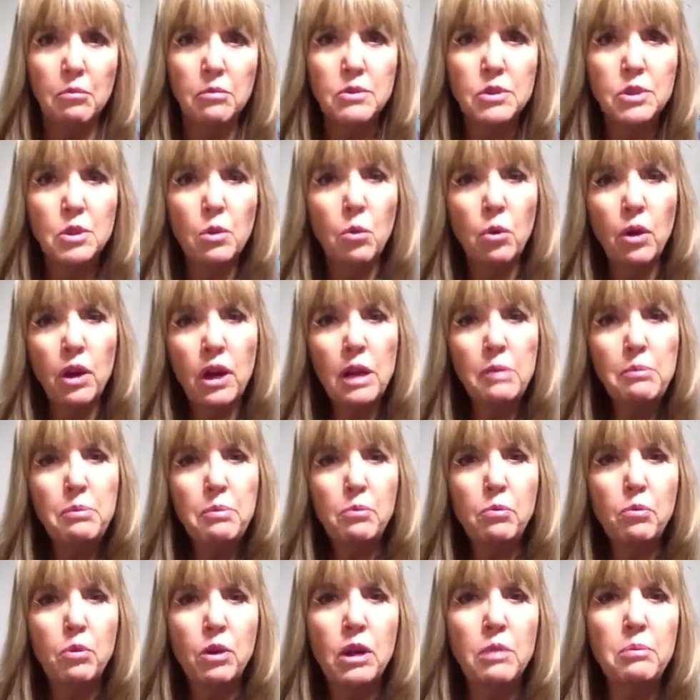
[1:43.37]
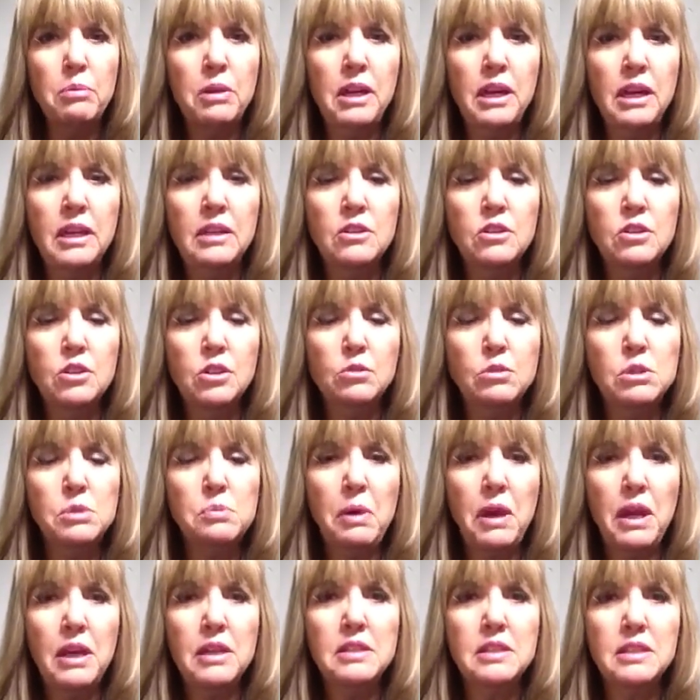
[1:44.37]
So what I began to do was
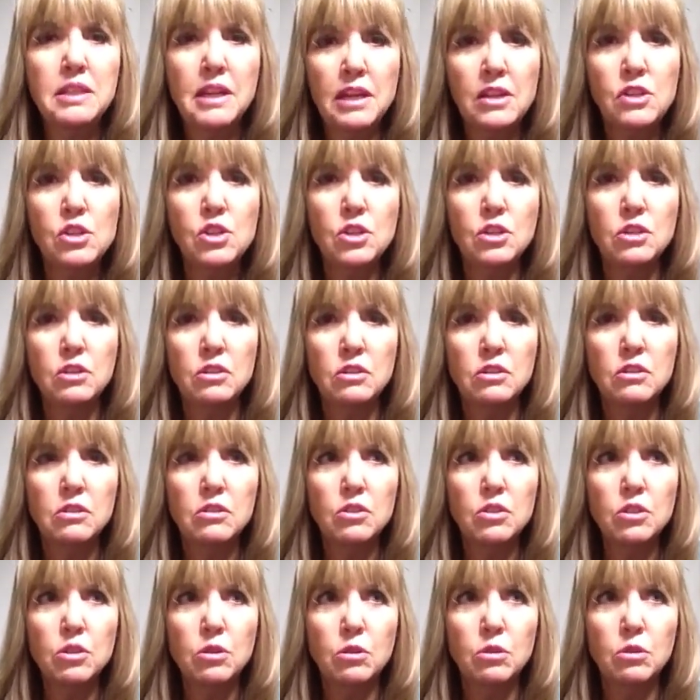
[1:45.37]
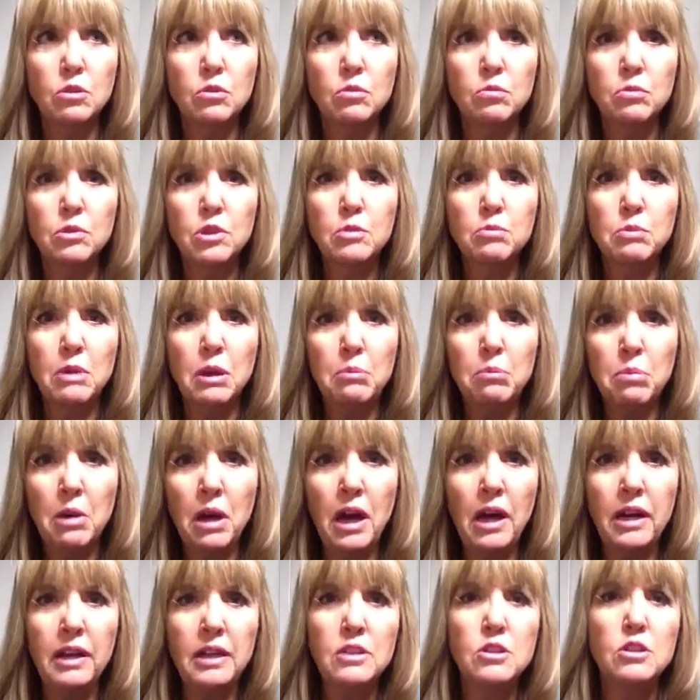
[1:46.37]
pay attention to my
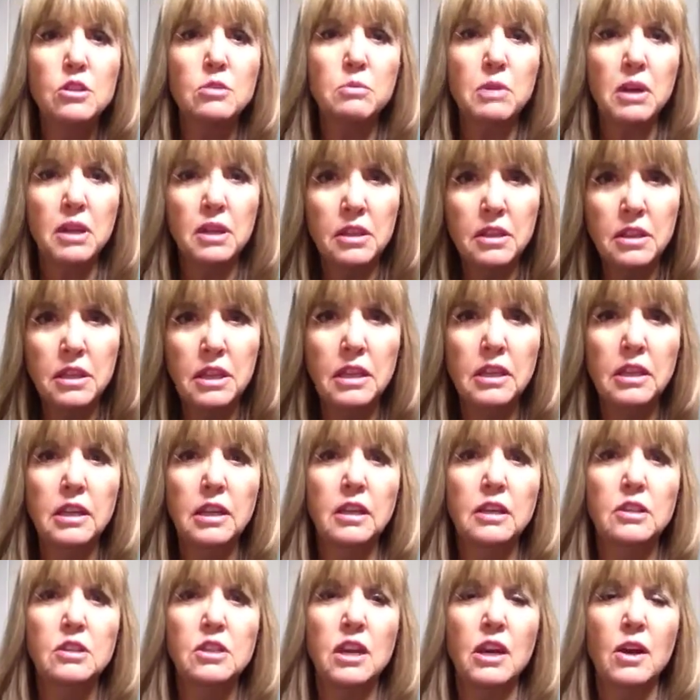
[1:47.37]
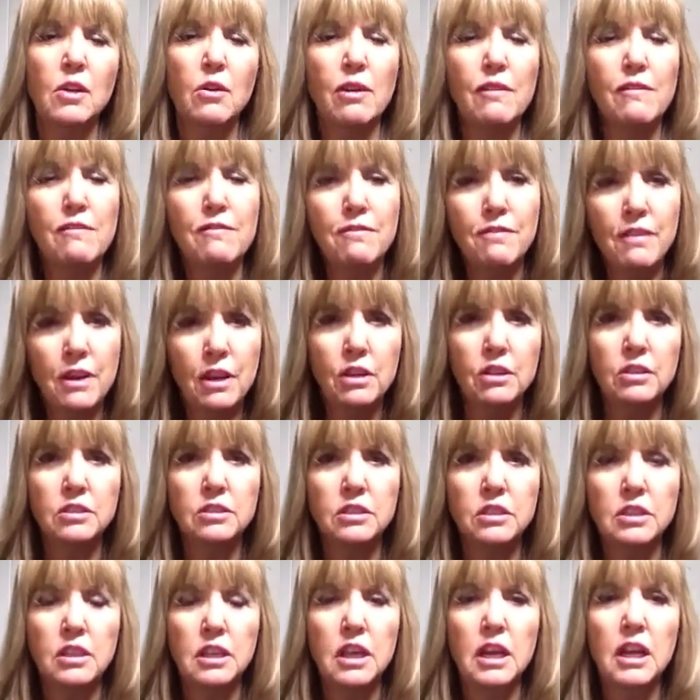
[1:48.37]
body, to my thinking, to how I
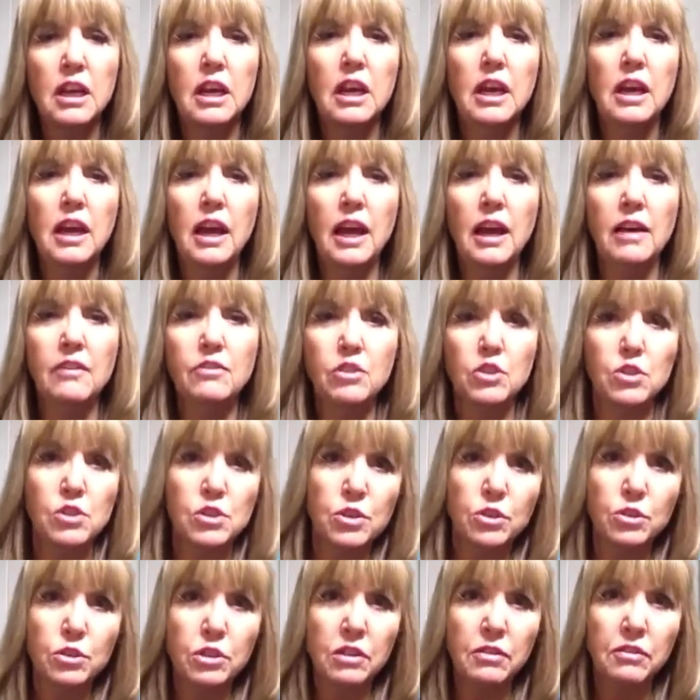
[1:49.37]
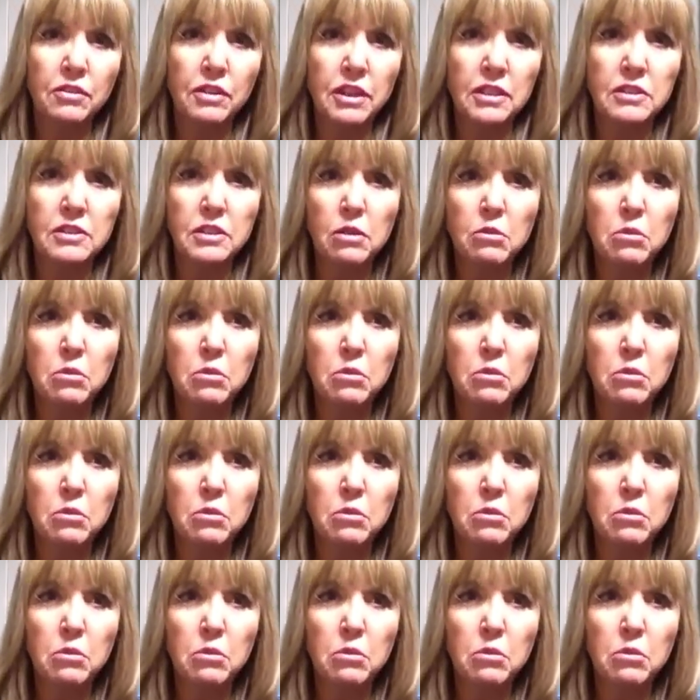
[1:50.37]
felt after certain events.